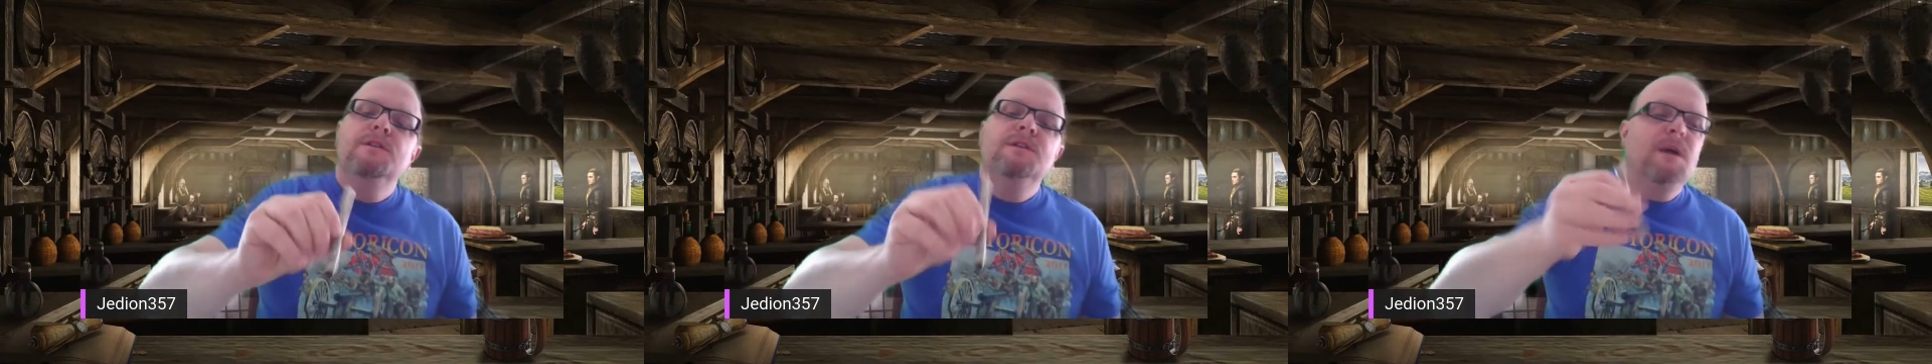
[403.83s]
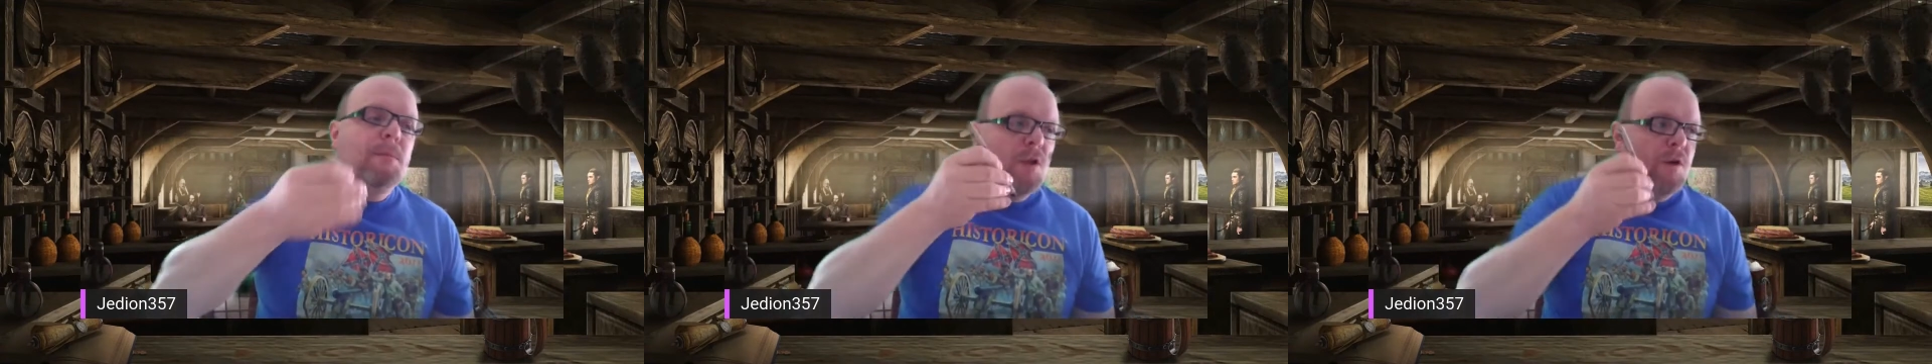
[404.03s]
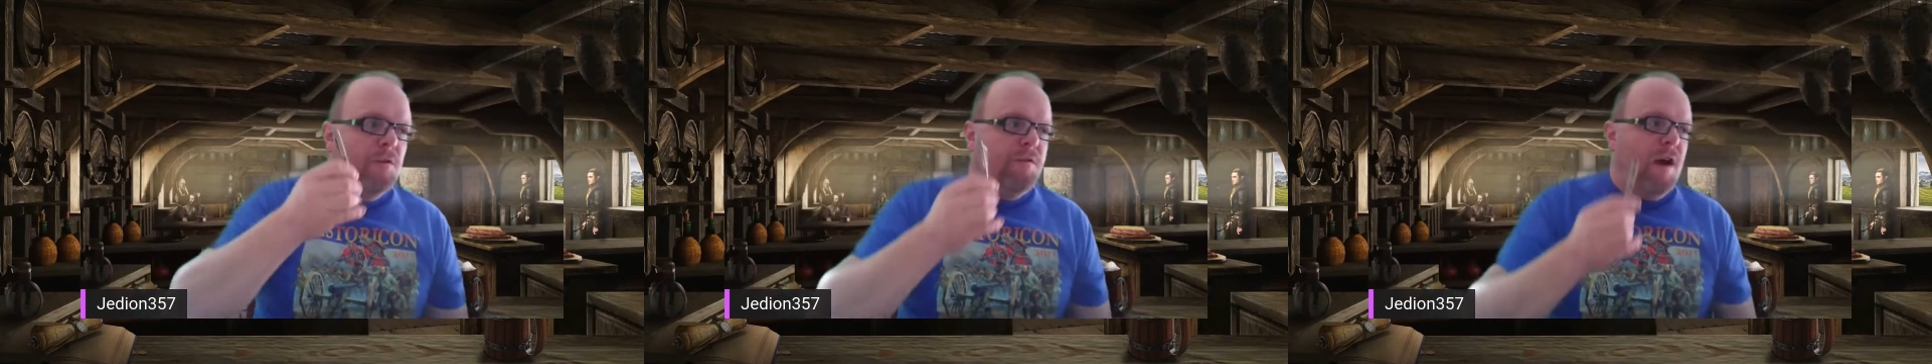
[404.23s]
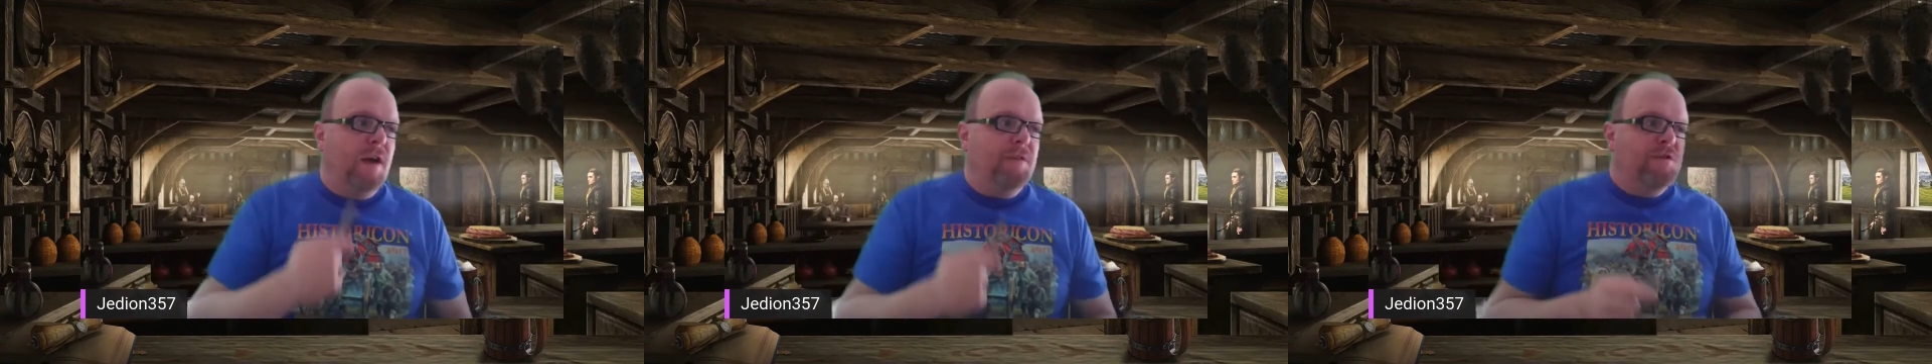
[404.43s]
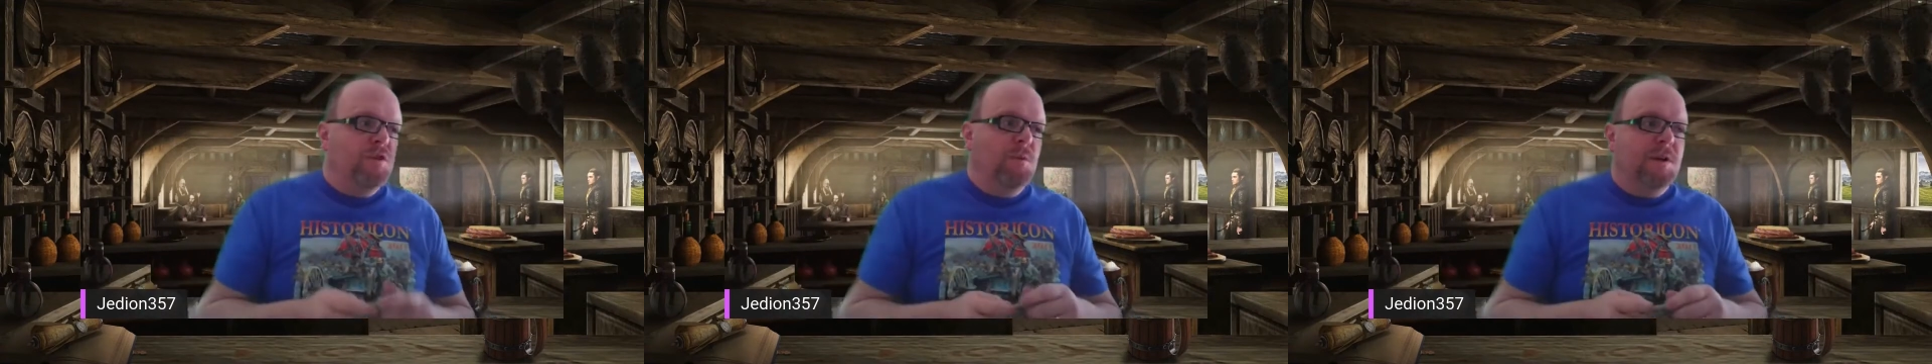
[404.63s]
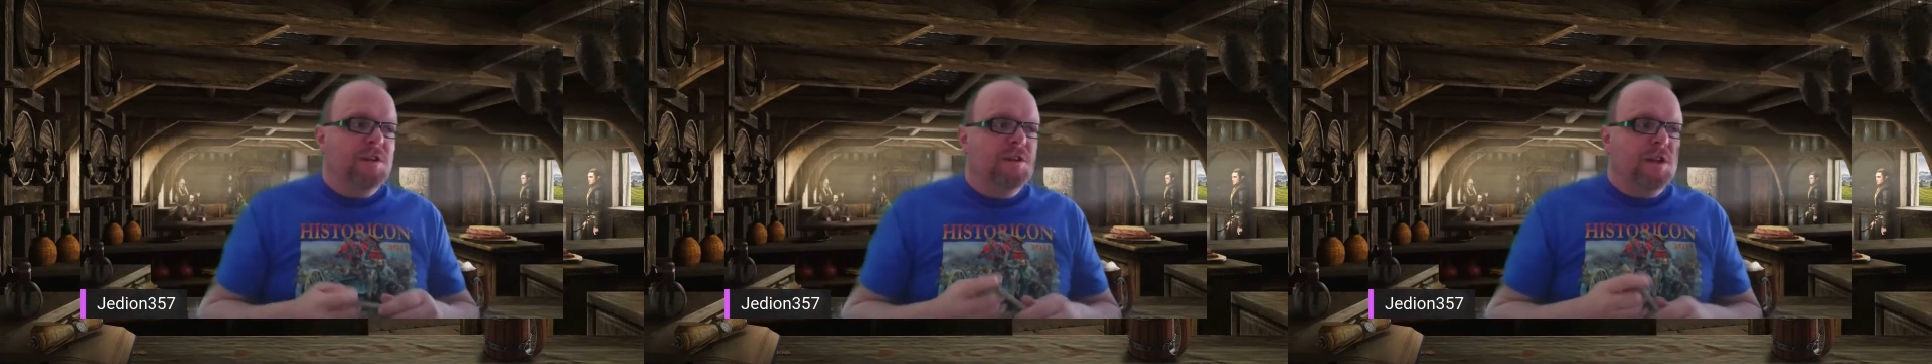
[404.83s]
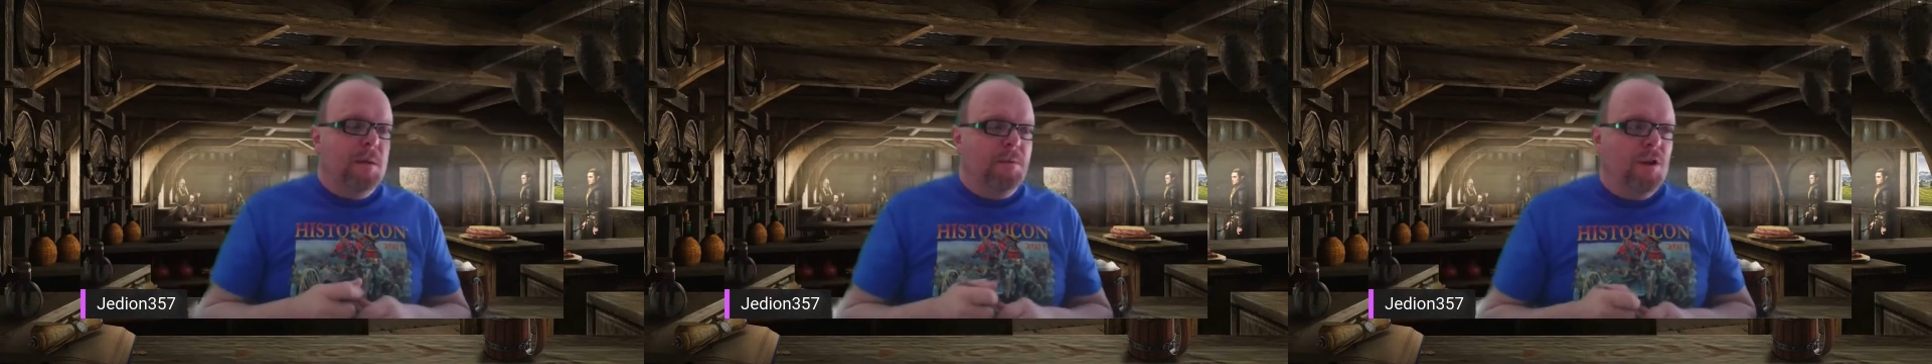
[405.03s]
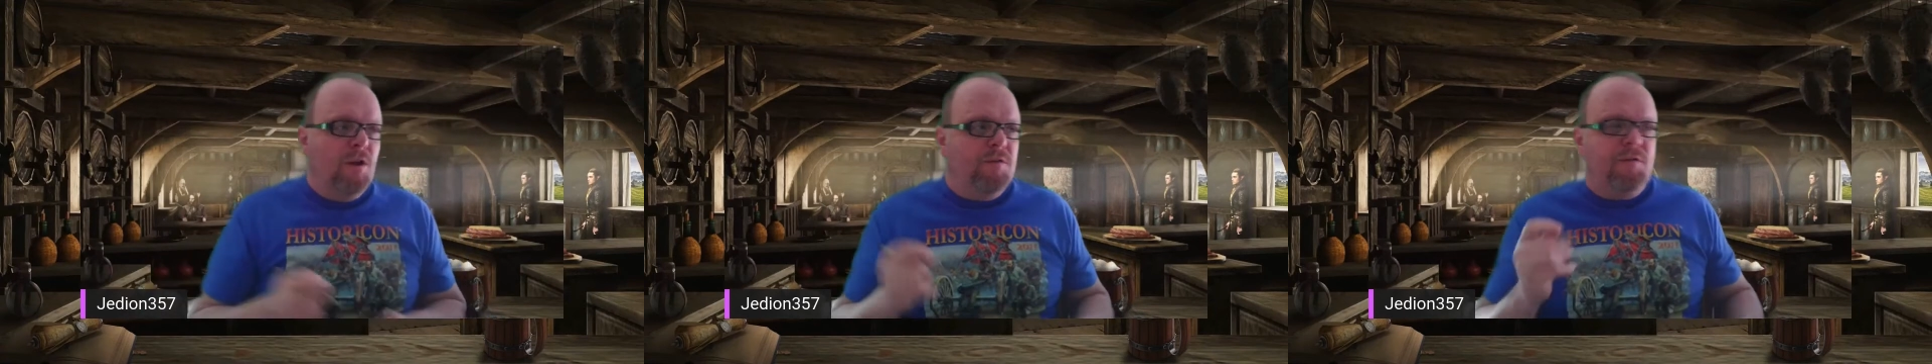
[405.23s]
005 so you want the
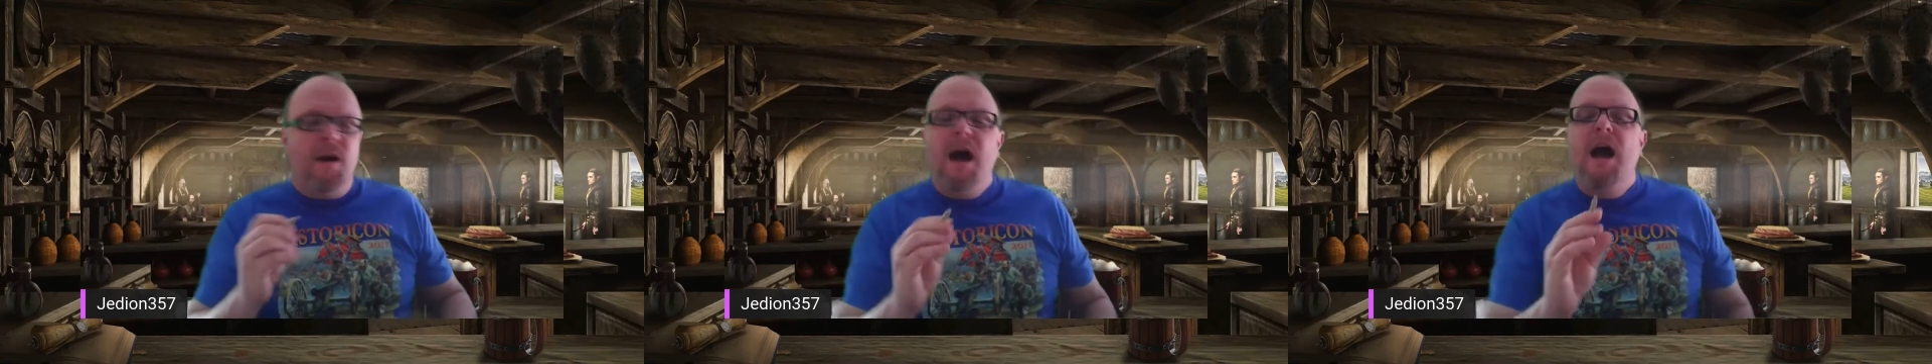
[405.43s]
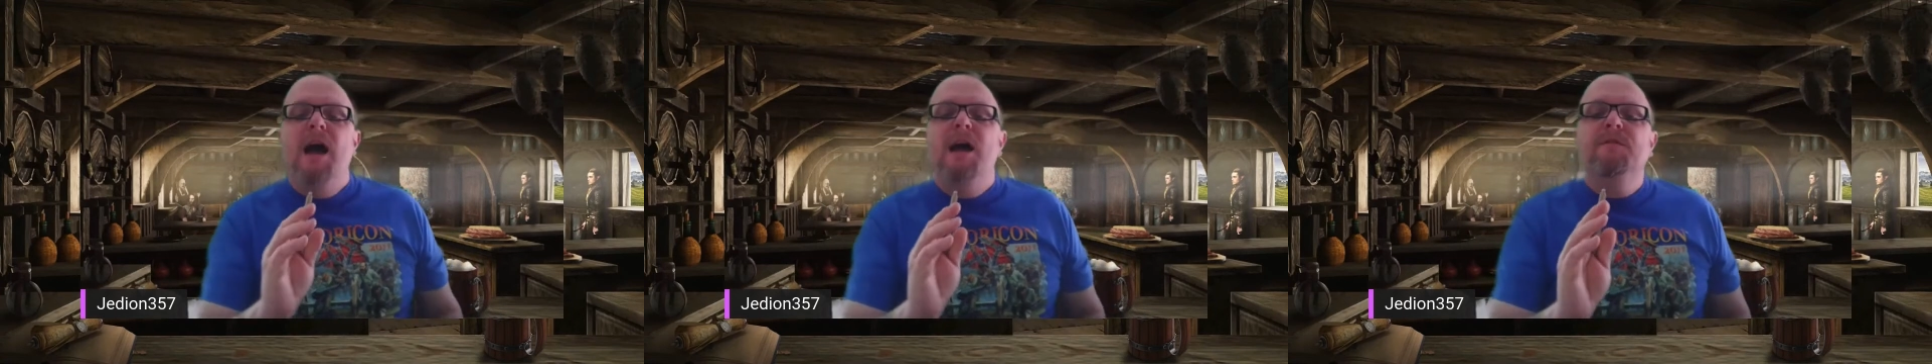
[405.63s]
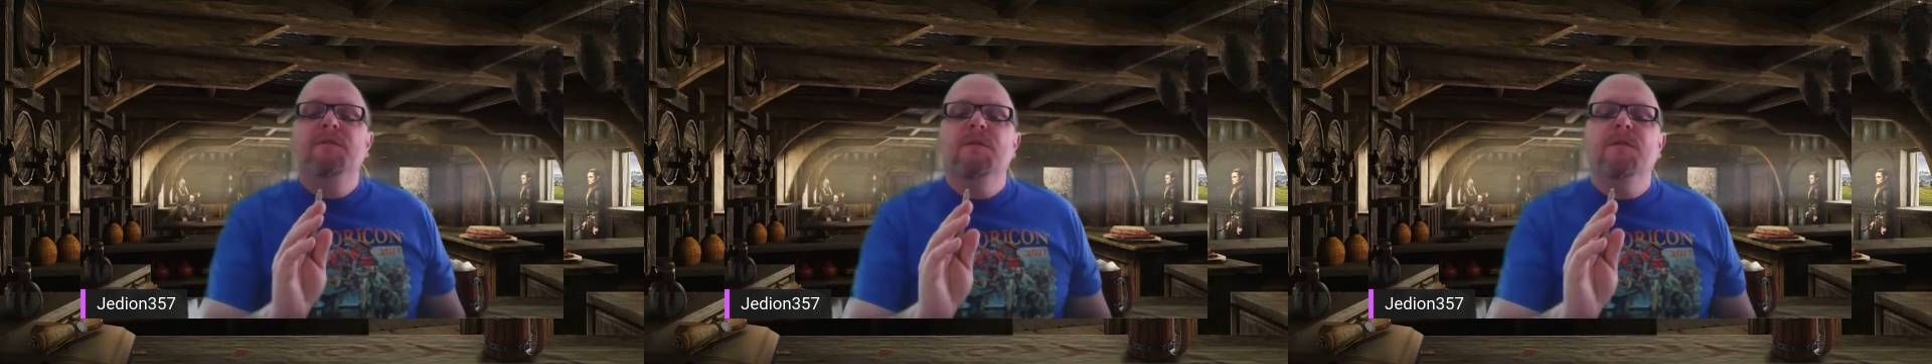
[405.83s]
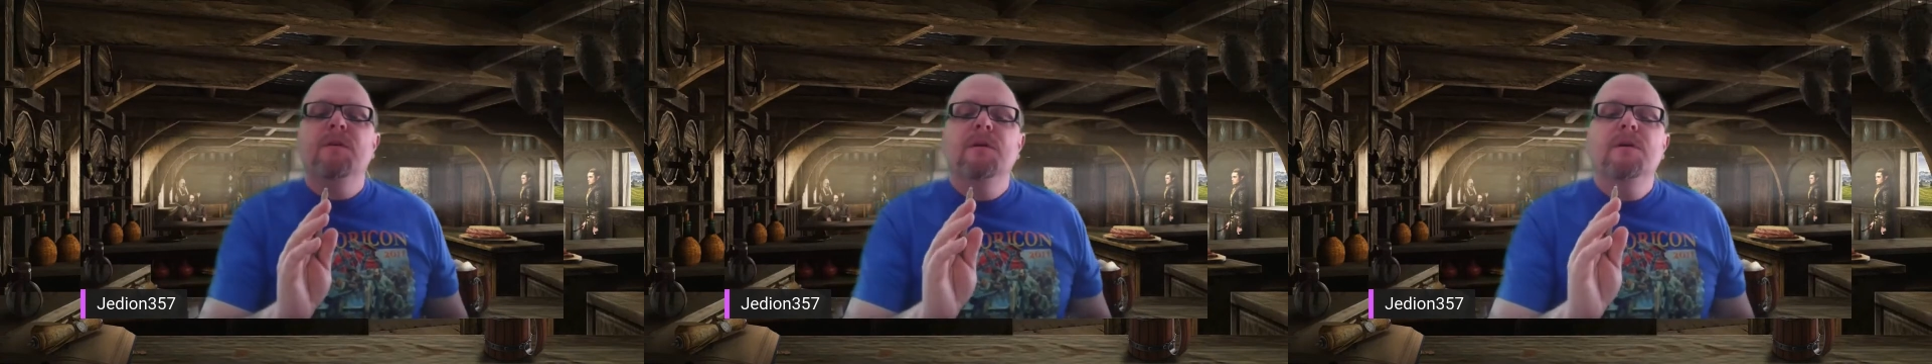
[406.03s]
005